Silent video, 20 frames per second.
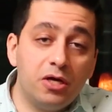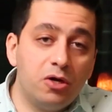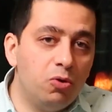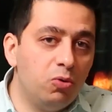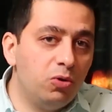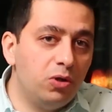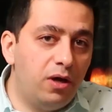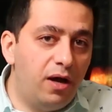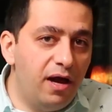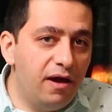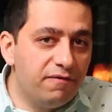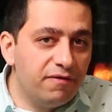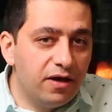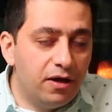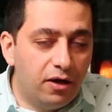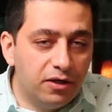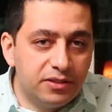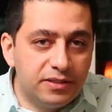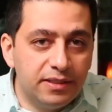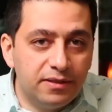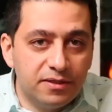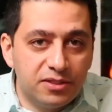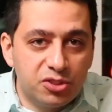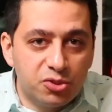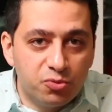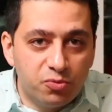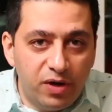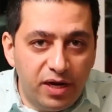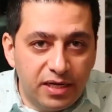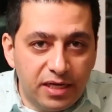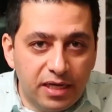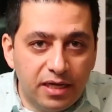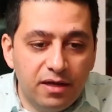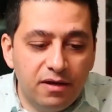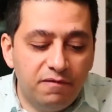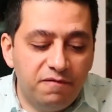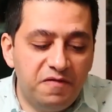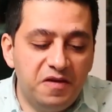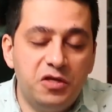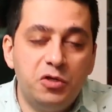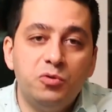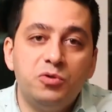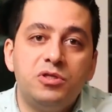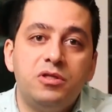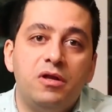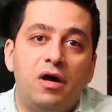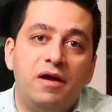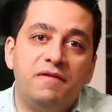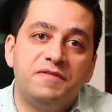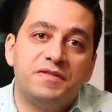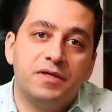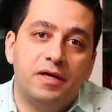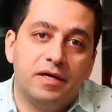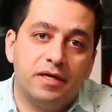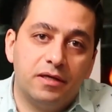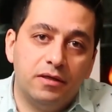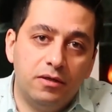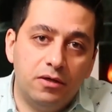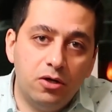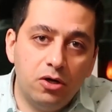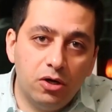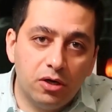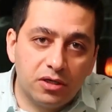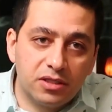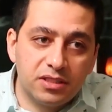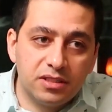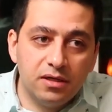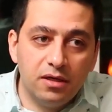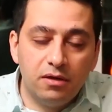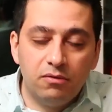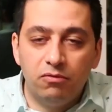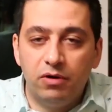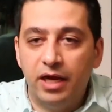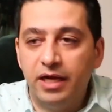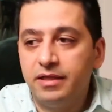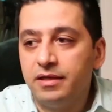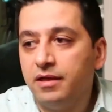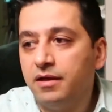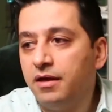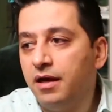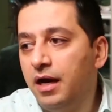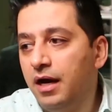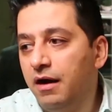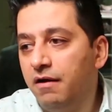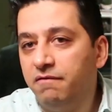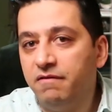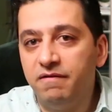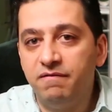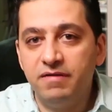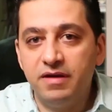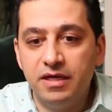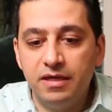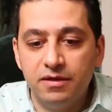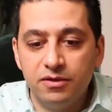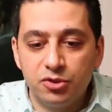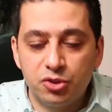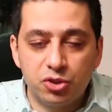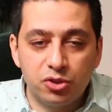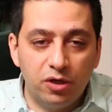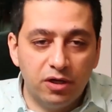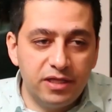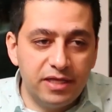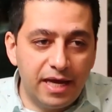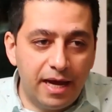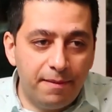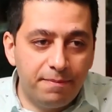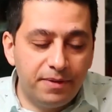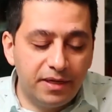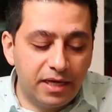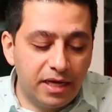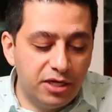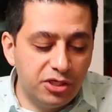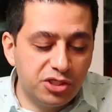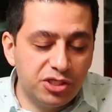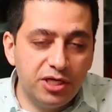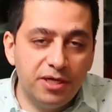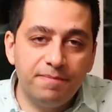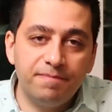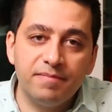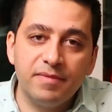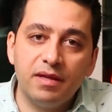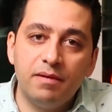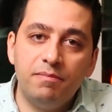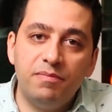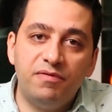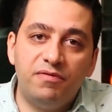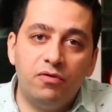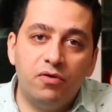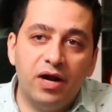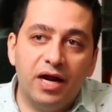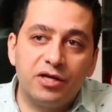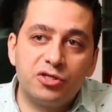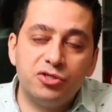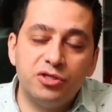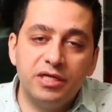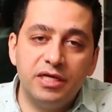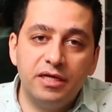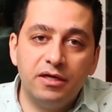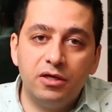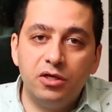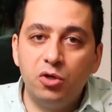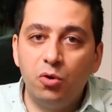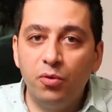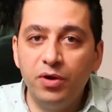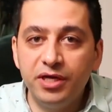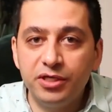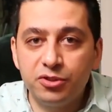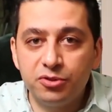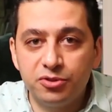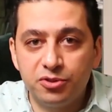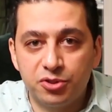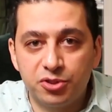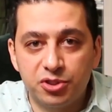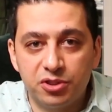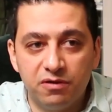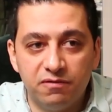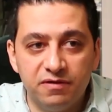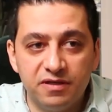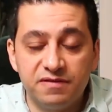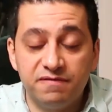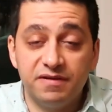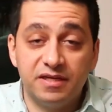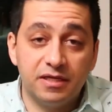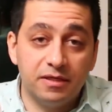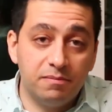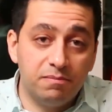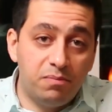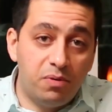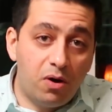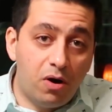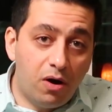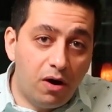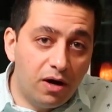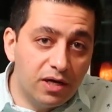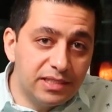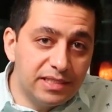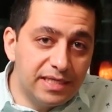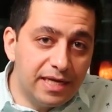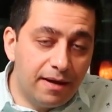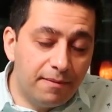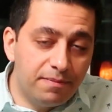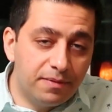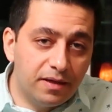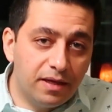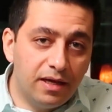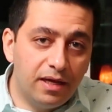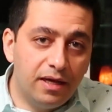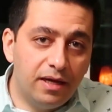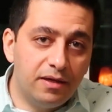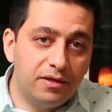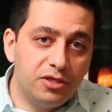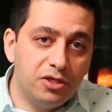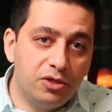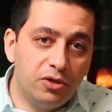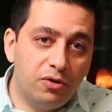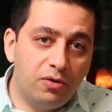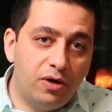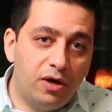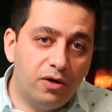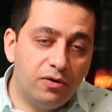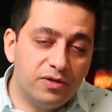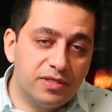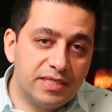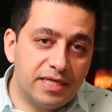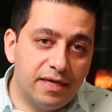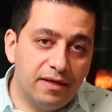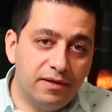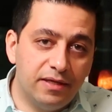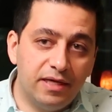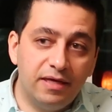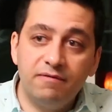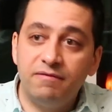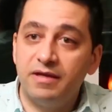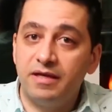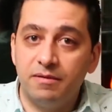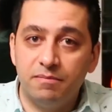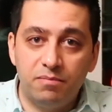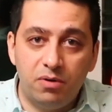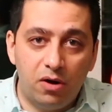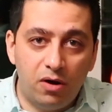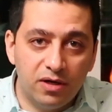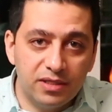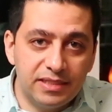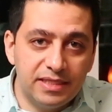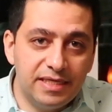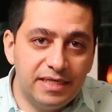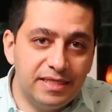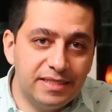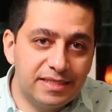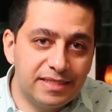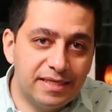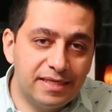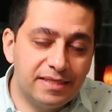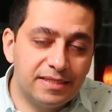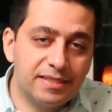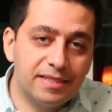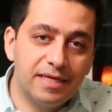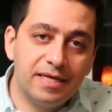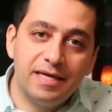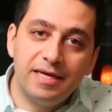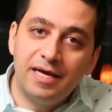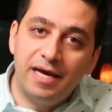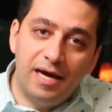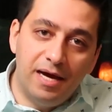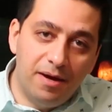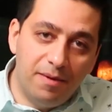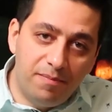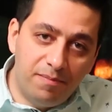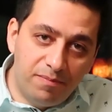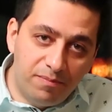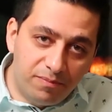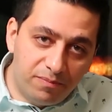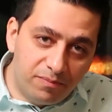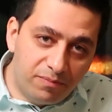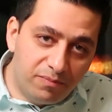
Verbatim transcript: doesn't go live until it's ready? We use lifecycle hooks, right? Uh, when we start the application, before actually going to the service, we can pause the app, uh, you know, auto scaling. We can pause the instance uh,